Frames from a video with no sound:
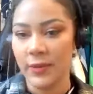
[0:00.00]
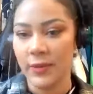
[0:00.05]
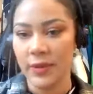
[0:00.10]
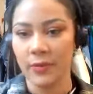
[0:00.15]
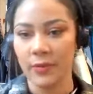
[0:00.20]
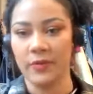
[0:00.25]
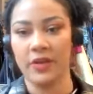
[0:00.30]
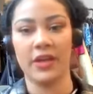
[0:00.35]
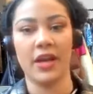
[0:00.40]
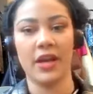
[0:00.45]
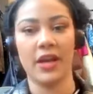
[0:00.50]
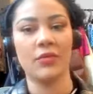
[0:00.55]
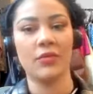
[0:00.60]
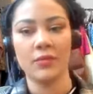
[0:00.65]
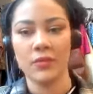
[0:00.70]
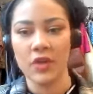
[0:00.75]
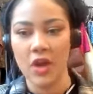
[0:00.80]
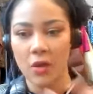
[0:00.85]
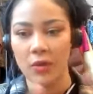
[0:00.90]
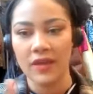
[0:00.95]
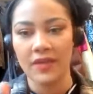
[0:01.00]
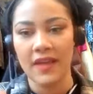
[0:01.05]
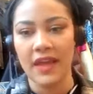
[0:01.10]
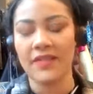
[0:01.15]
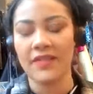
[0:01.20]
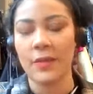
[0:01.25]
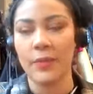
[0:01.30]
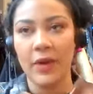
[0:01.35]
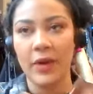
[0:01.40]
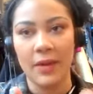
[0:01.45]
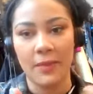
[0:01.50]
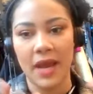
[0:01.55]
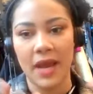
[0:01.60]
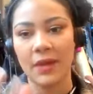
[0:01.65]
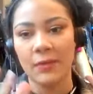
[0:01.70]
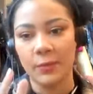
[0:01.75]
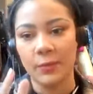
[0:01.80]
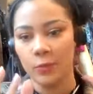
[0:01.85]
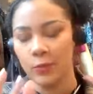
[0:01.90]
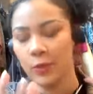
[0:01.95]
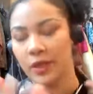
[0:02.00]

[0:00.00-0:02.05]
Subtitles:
We, you know, knowing that the brand might